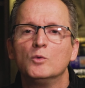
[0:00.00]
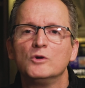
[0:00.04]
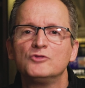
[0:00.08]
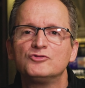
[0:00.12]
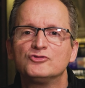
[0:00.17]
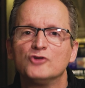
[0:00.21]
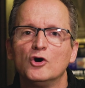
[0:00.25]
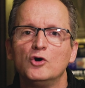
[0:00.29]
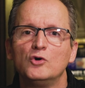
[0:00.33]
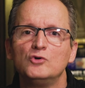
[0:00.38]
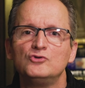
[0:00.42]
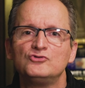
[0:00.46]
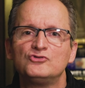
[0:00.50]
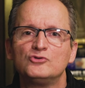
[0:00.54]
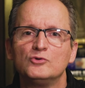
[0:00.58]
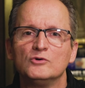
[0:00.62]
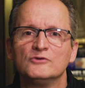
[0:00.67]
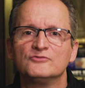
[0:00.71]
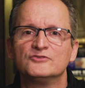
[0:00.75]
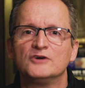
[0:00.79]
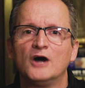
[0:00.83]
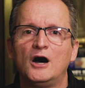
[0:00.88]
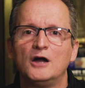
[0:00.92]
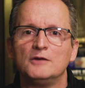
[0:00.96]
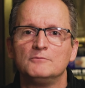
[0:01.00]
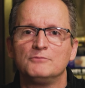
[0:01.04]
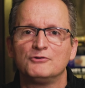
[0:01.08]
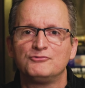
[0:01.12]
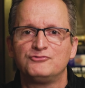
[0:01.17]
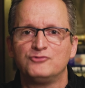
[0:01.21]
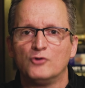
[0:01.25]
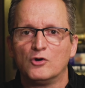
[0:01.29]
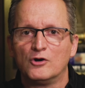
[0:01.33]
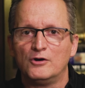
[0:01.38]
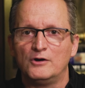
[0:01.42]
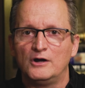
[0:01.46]
with those who have gone
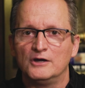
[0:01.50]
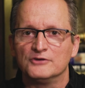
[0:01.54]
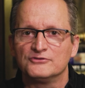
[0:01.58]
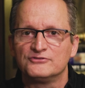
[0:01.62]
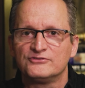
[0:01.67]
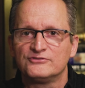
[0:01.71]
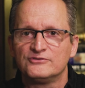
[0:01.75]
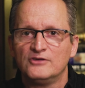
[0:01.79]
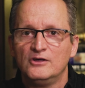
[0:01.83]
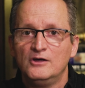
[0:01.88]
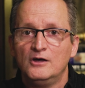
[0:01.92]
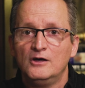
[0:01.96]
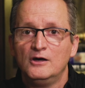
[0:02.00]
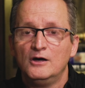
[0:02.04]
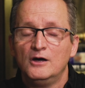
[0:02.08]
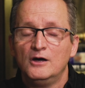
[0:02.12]
before us.